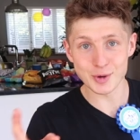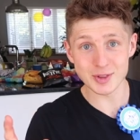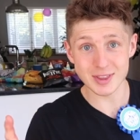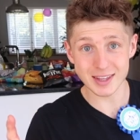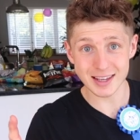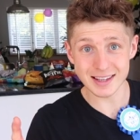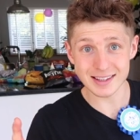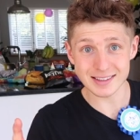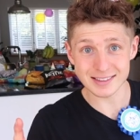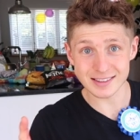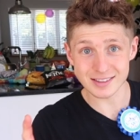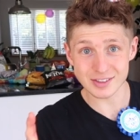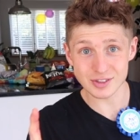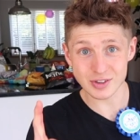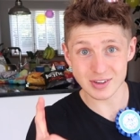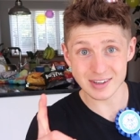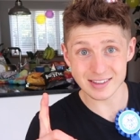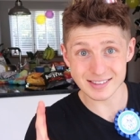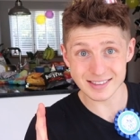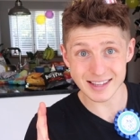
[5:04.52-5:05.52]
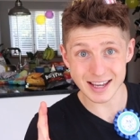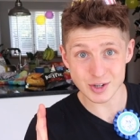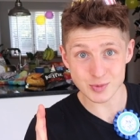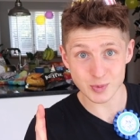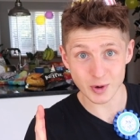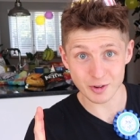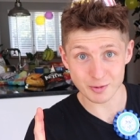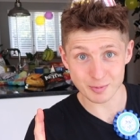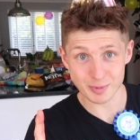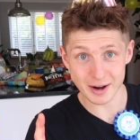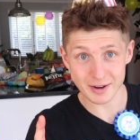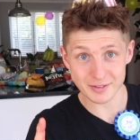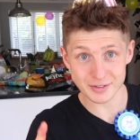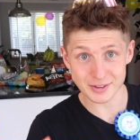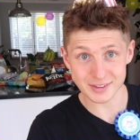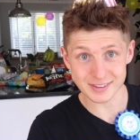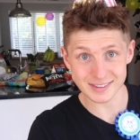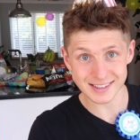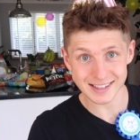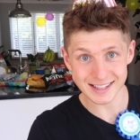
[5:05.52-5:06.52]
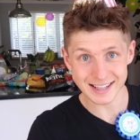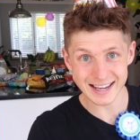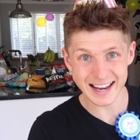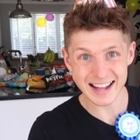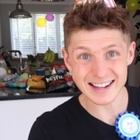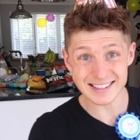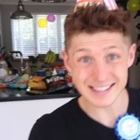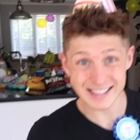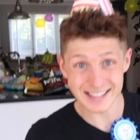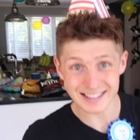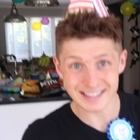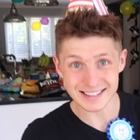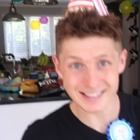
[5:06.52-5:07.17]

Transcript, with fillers: good thing is, this is only stage one of breakfast. Let's eat.